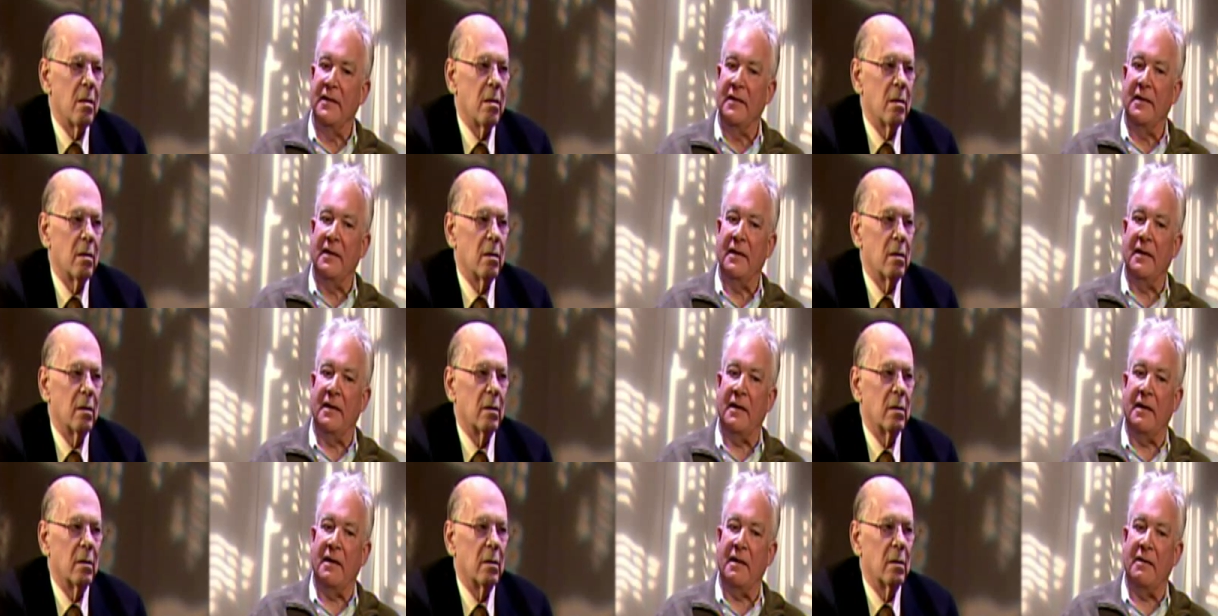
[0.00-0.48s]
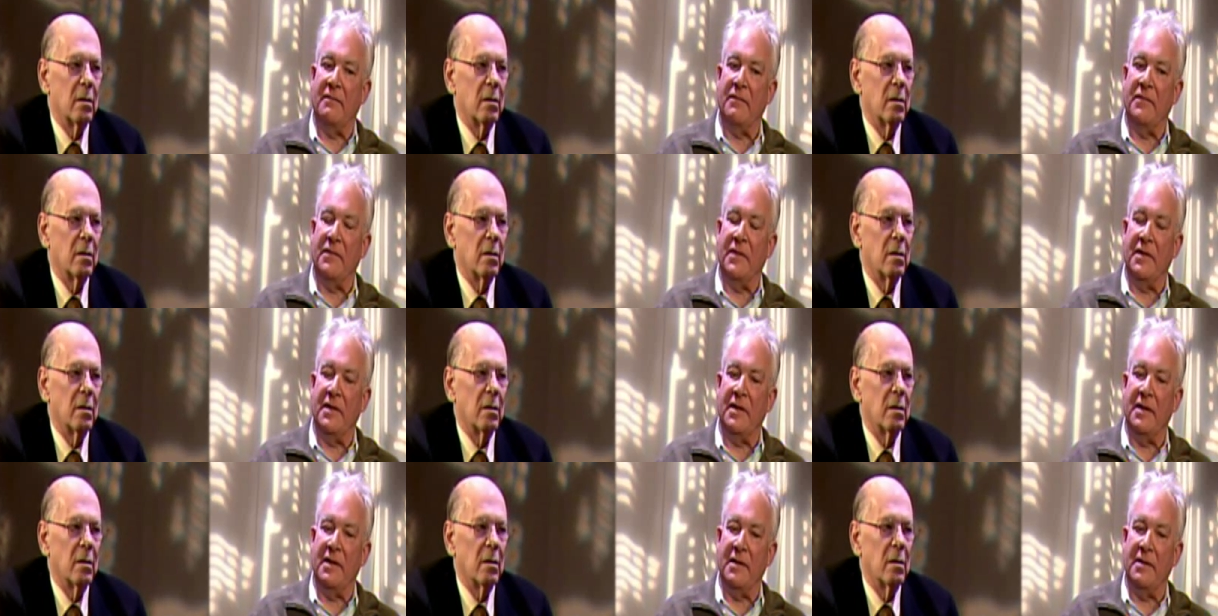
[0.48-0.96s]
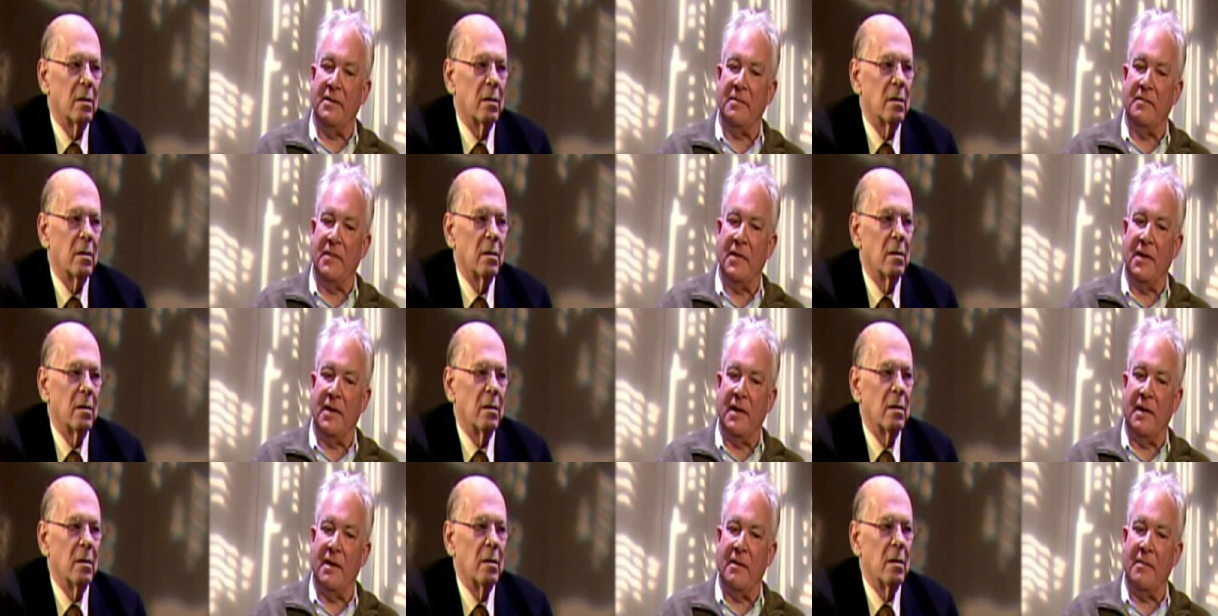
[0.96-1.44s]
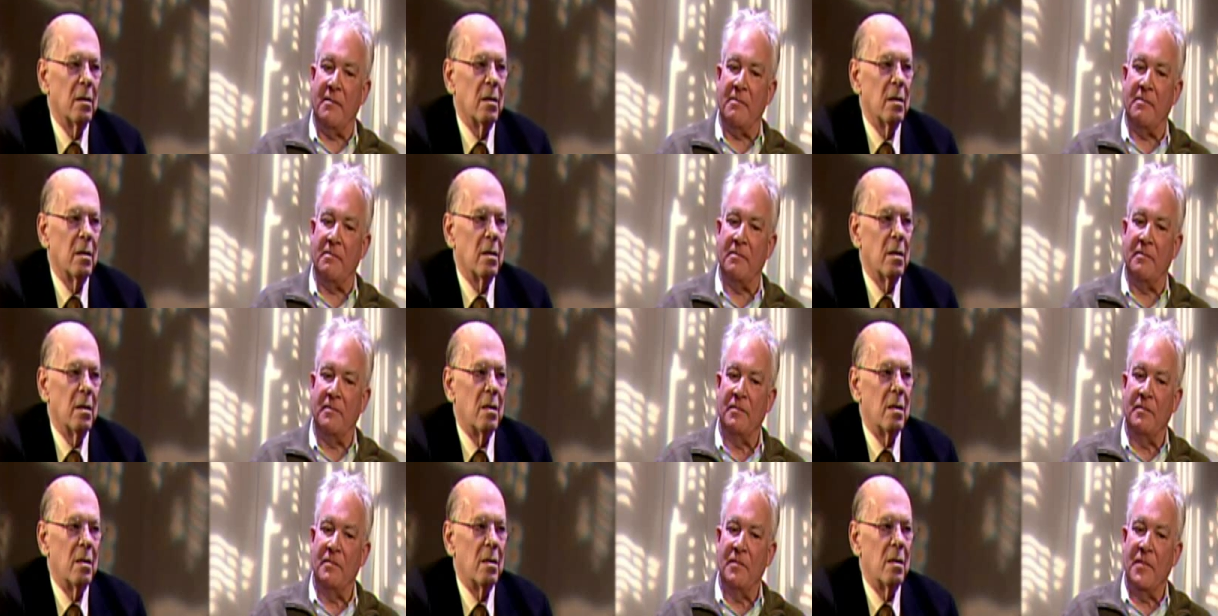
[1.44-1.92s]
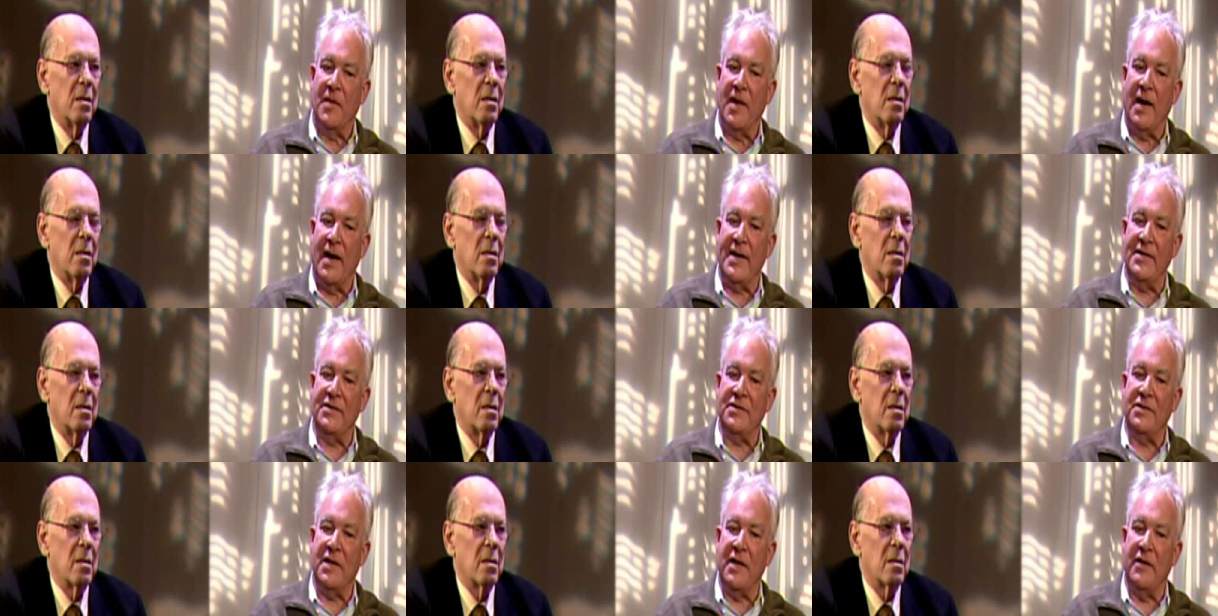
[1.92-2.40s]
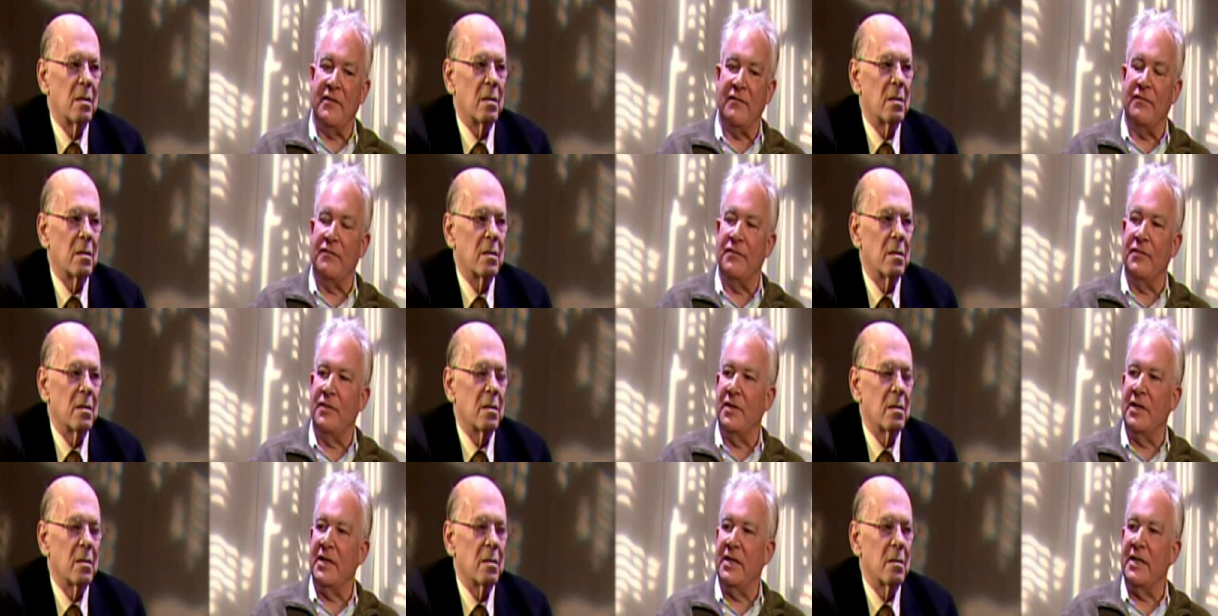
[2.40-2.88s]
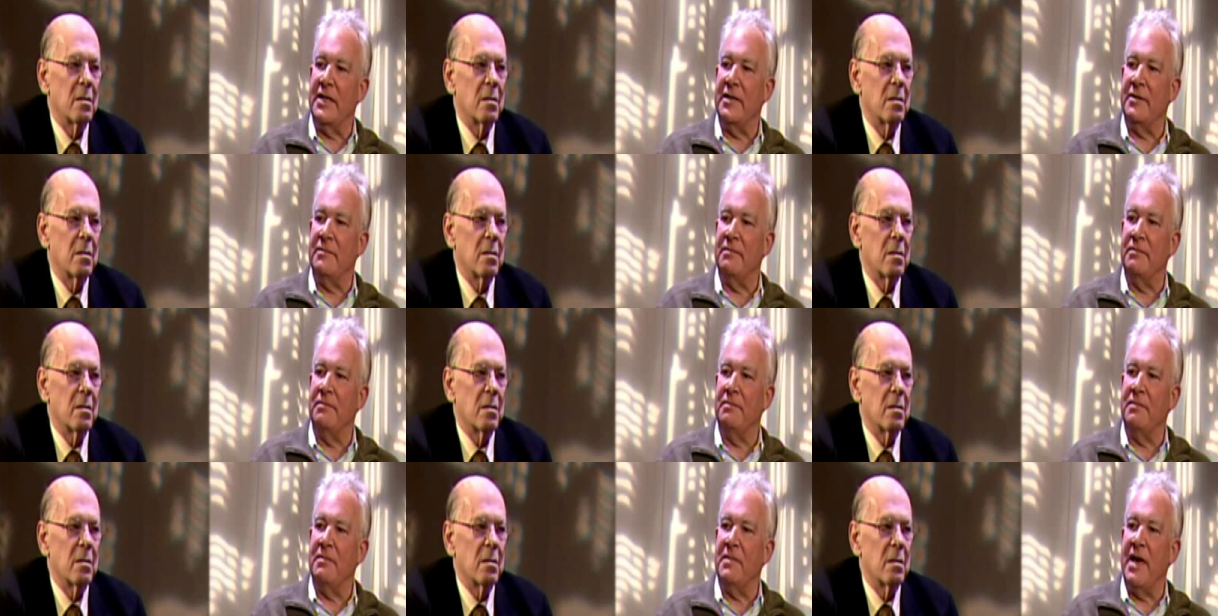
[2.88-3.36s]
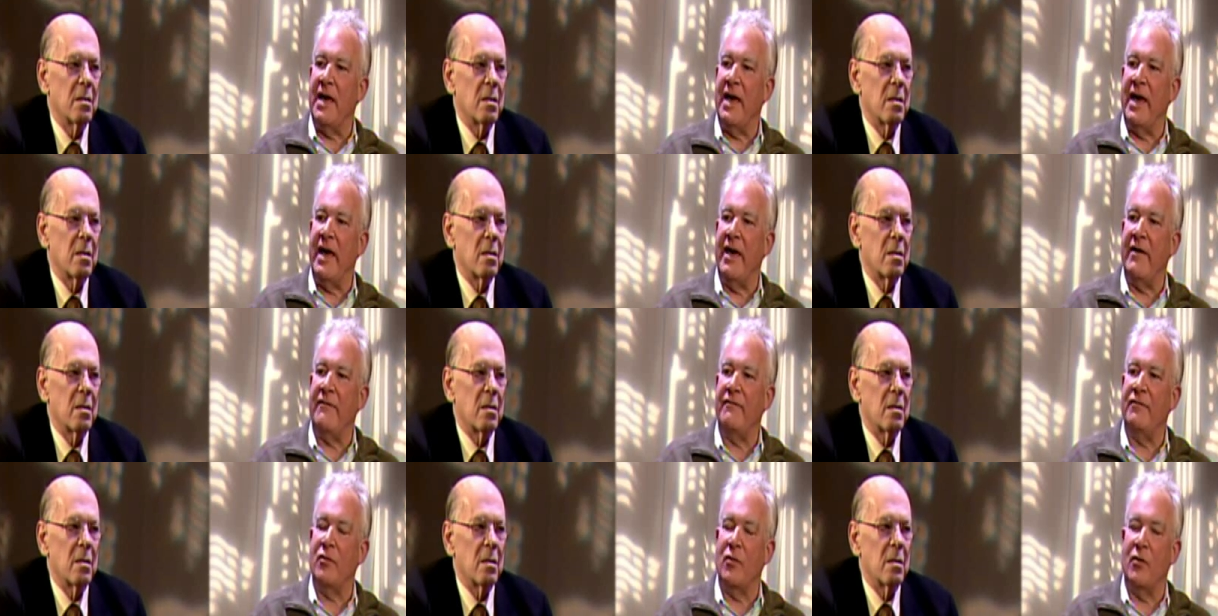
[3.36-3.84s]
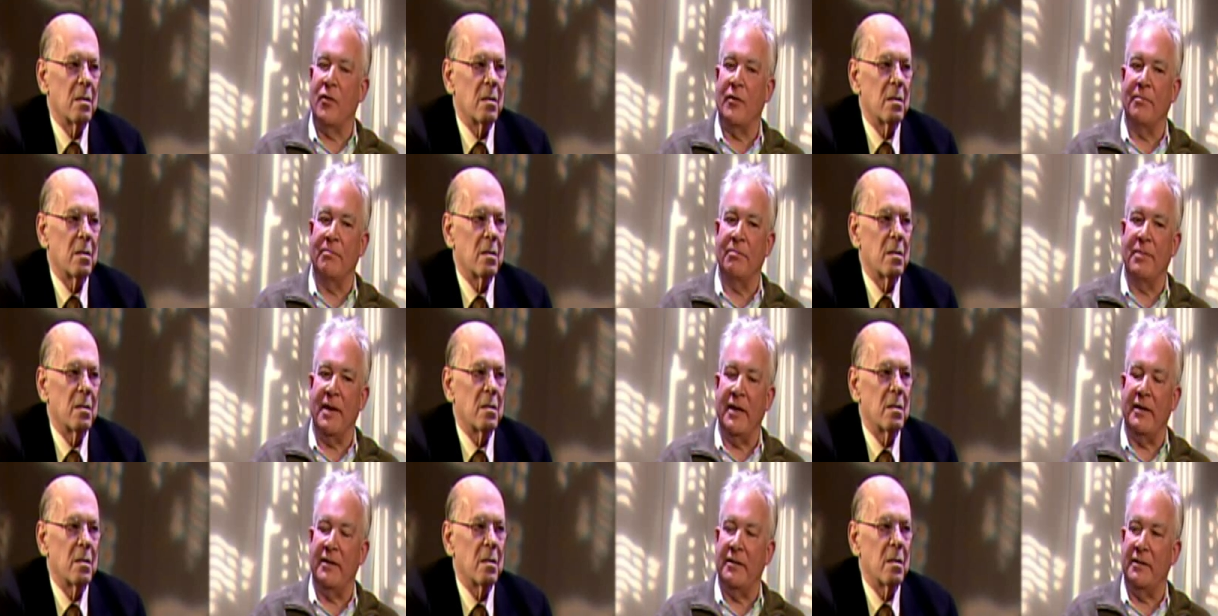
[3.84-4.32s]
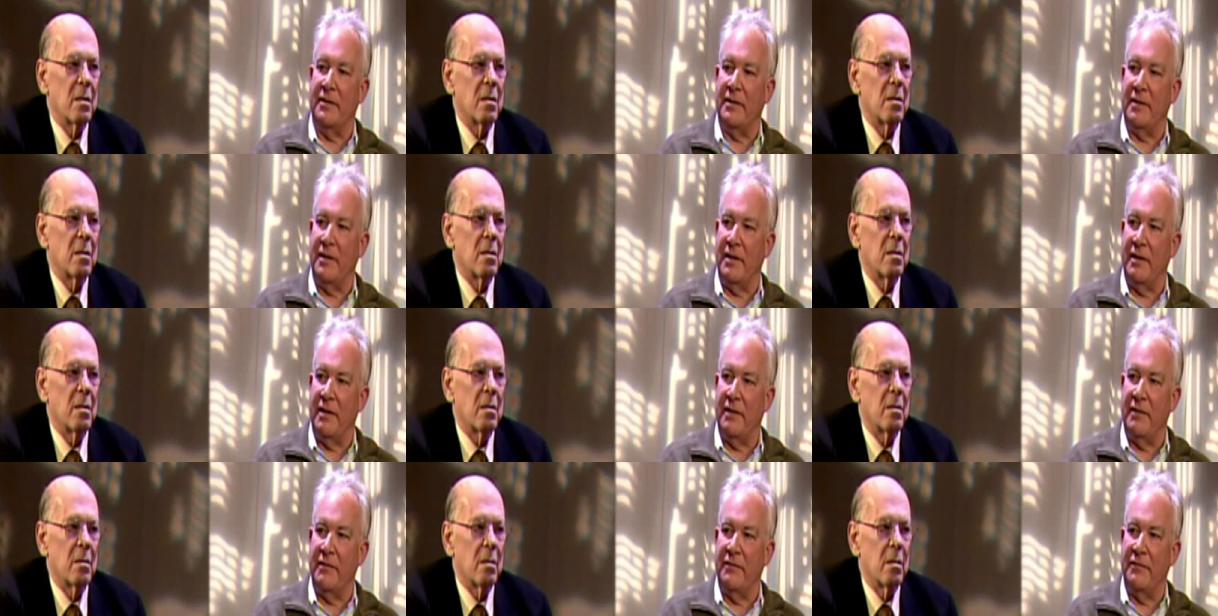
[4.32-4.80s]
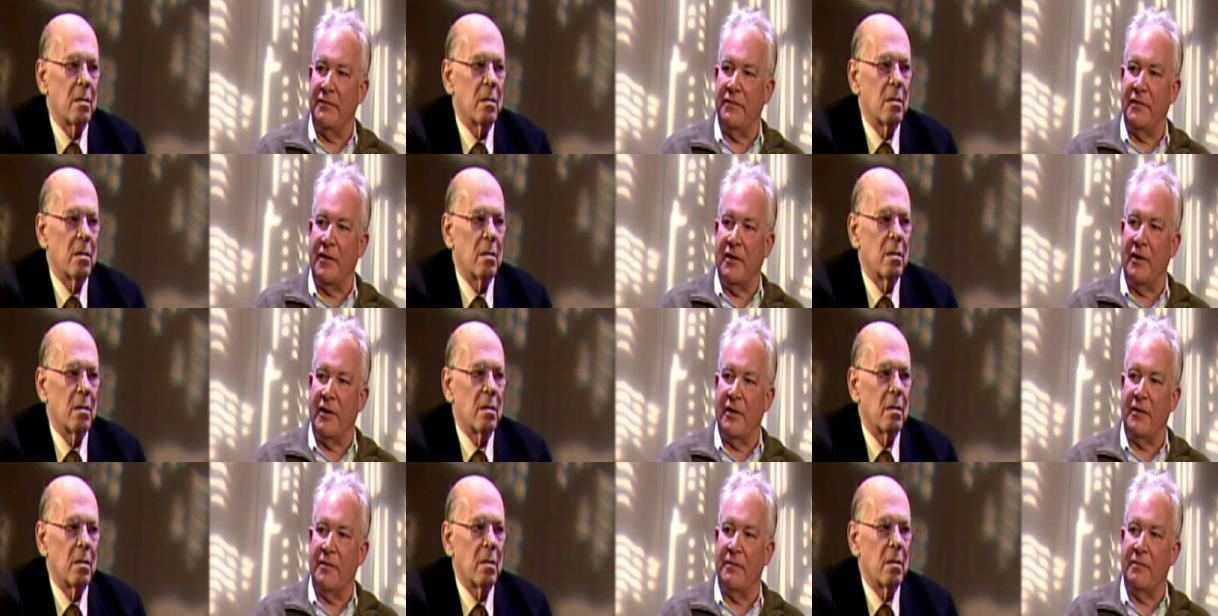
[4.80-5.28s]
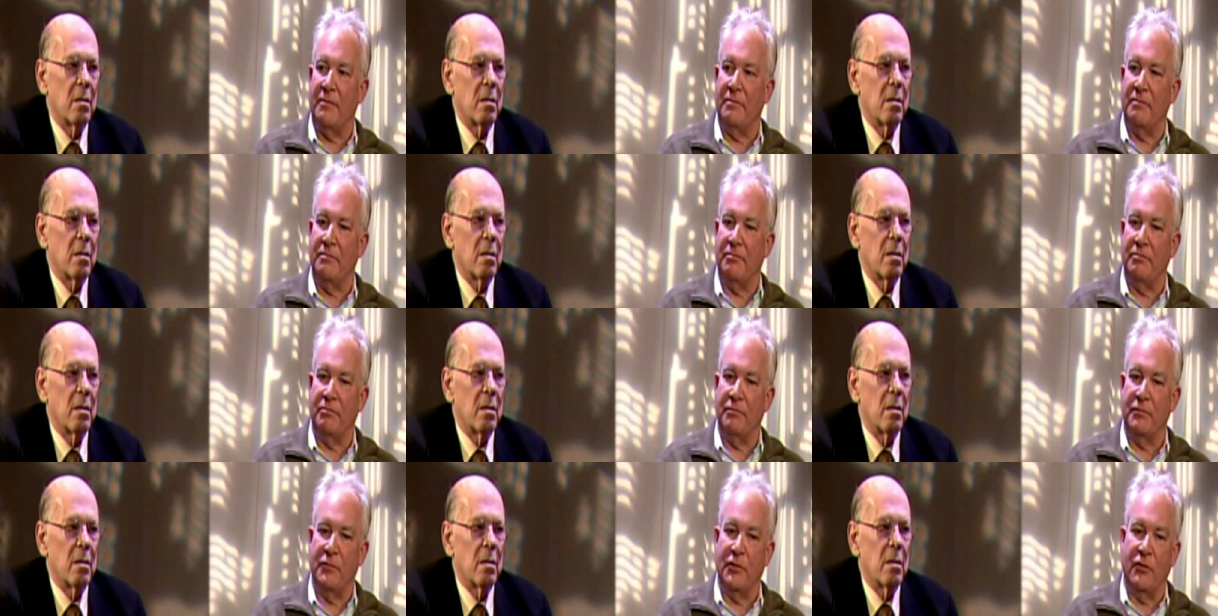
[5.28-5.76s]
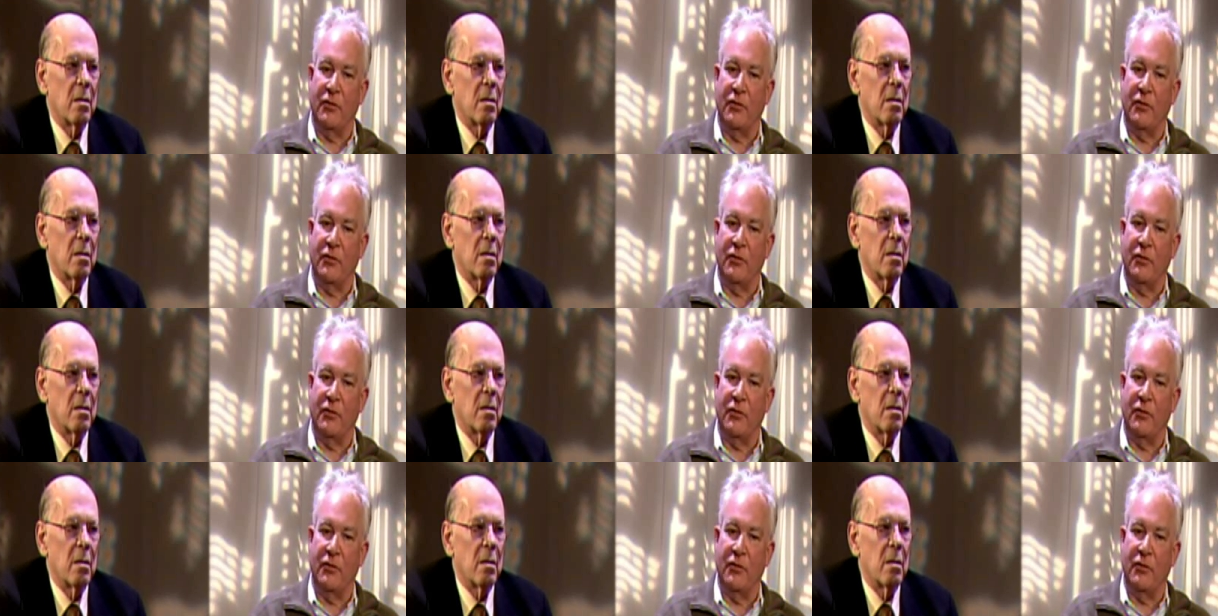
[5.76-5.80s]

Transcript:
Speaker 1: Yeah. Uh, the um, I'd say fully half or better of our